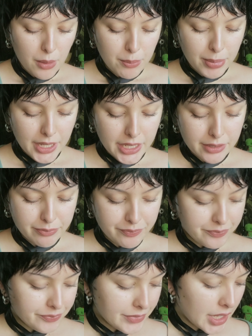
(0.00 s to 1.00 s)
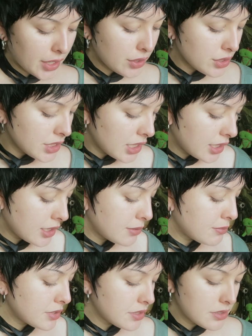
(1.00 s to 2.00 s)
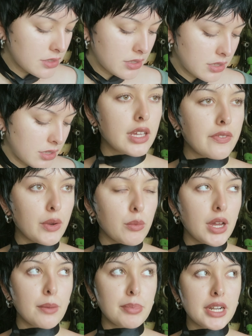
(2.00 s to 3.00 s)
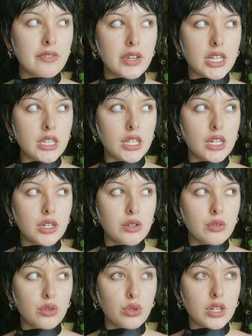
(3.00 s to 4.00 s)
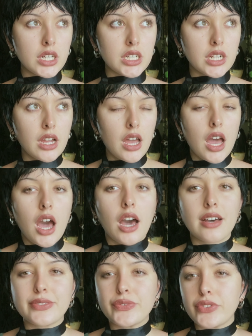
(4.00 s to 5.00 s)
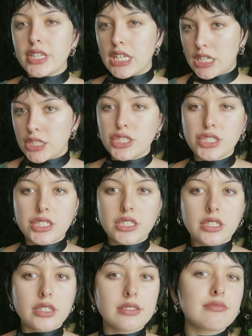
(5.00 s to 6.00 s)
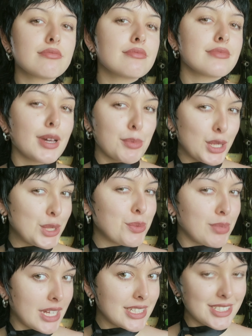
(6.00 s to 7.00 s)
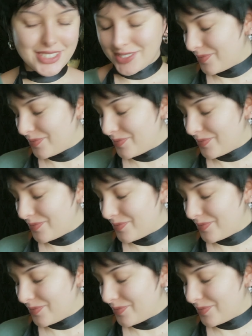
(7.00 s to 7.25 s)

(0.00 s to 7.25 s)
but other times, if I want a bit of a glow or a flush, I'm gonna do blush.